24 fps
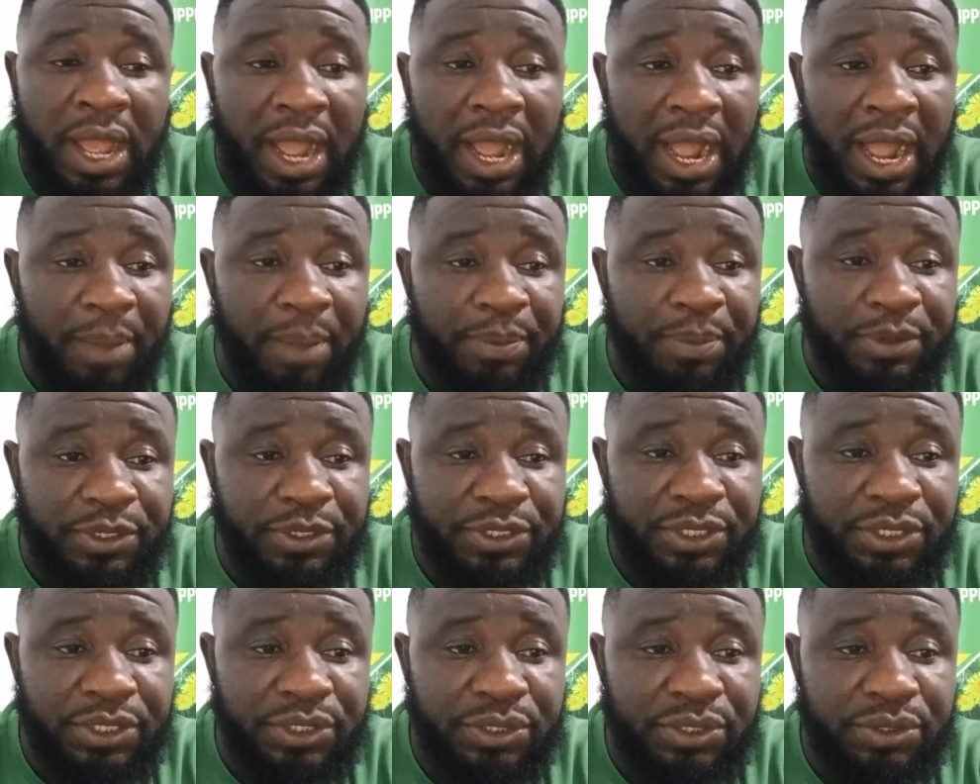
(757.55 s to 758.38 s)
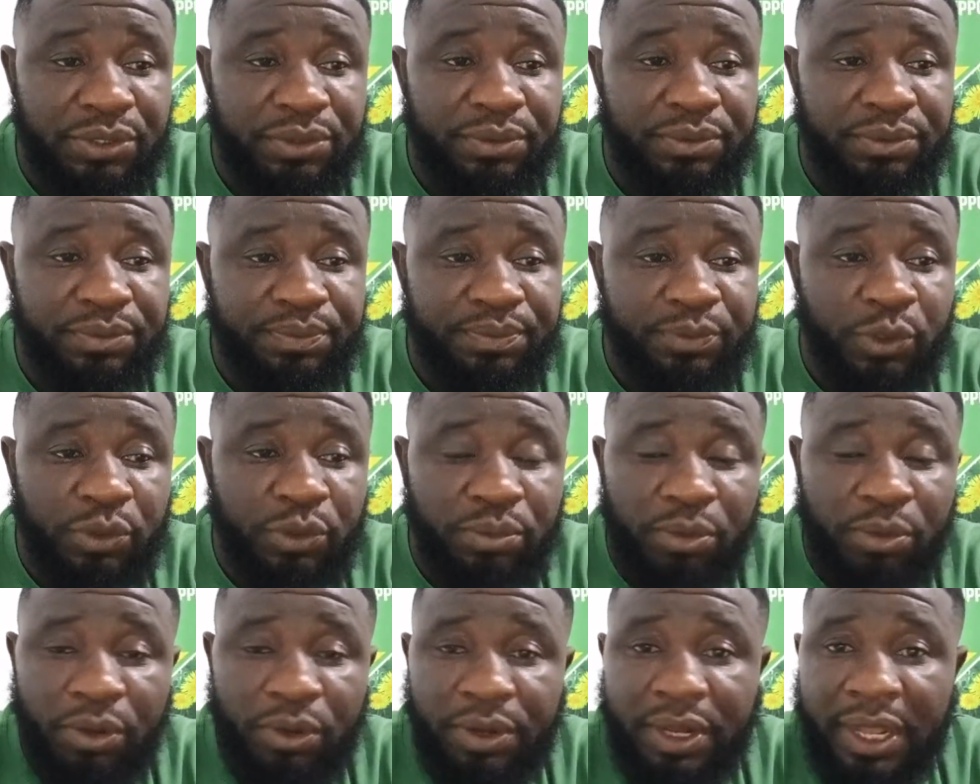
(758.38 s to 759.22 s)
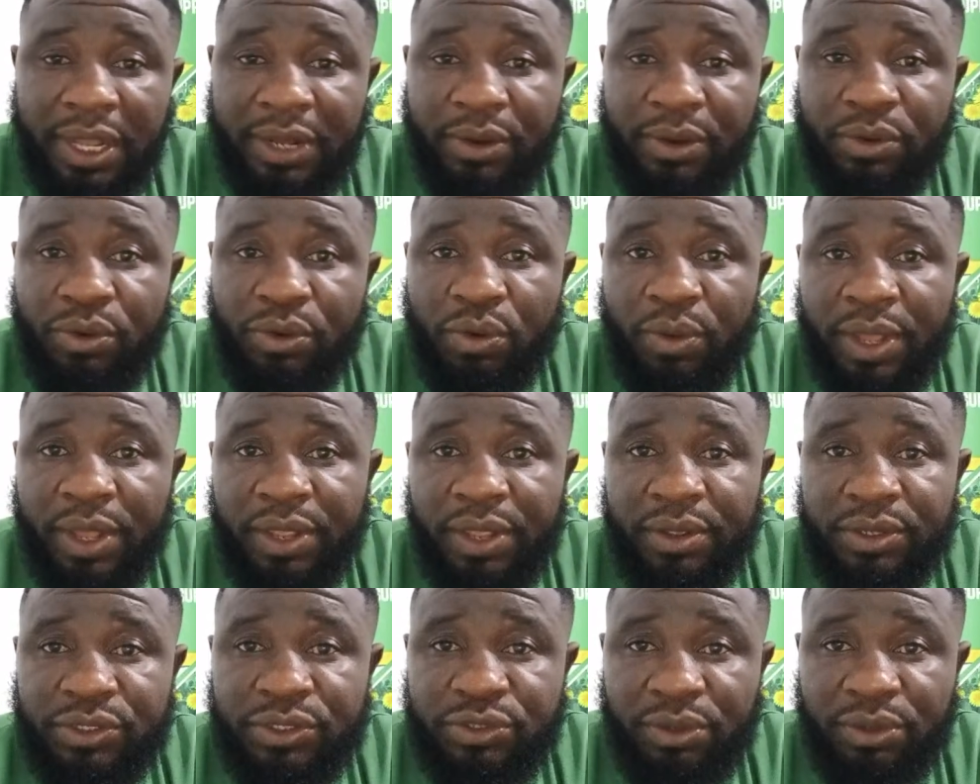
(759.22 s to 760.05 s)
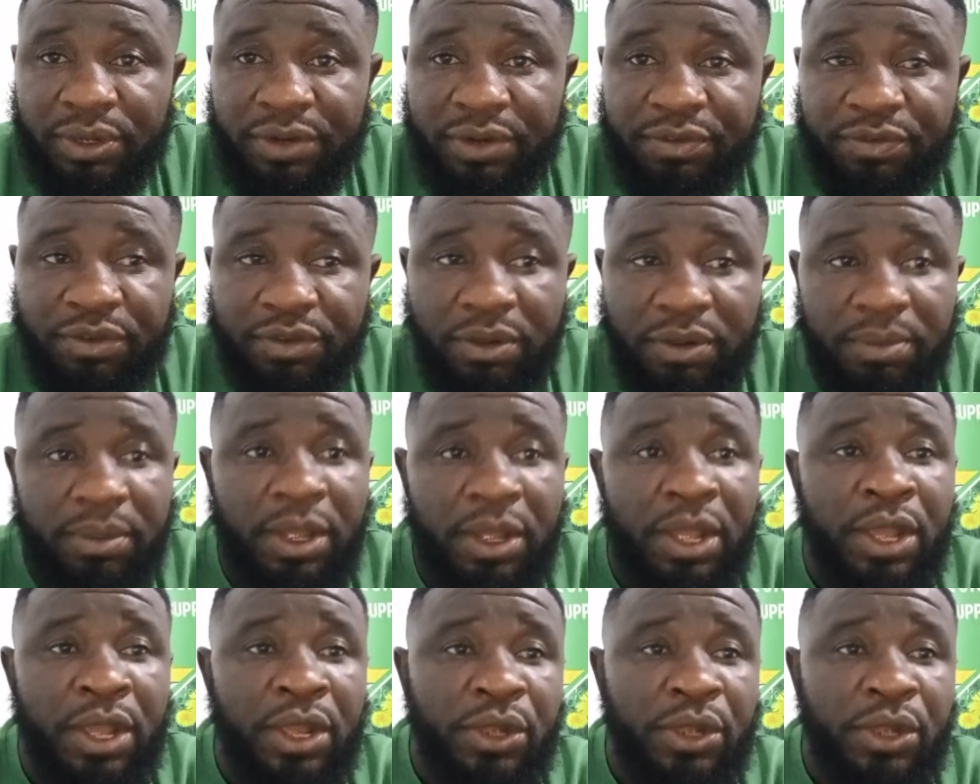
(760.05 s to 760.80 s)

I appreciate you. Good morning. I don't know where you're joining from.